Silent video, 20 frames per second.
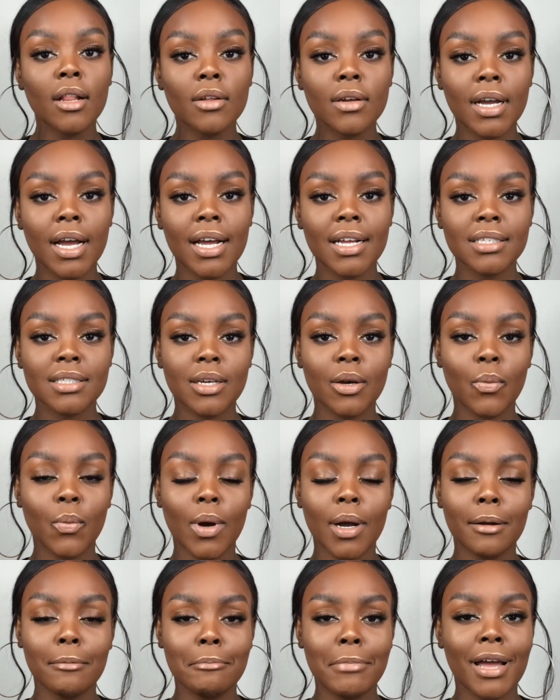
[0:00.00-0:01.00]
Hello guys, and
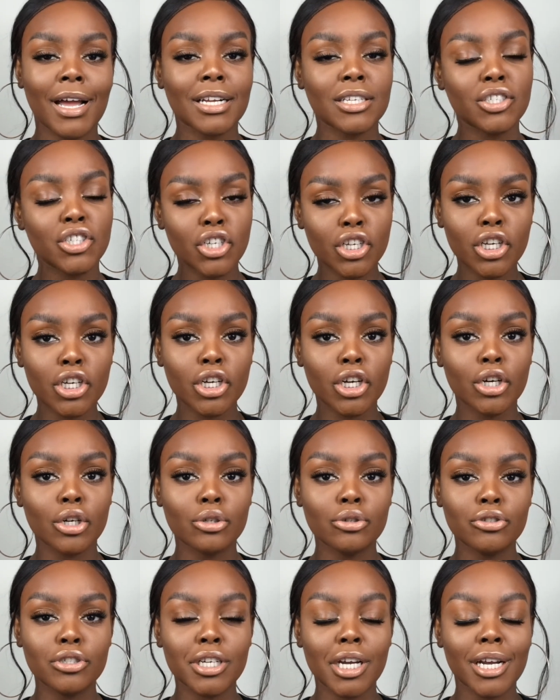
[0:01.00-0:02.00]
welcome back to your
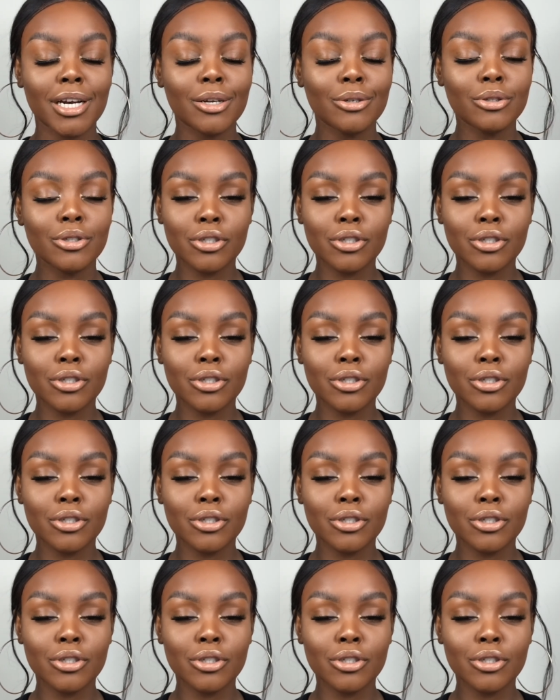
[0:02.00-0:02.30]
girl's channel.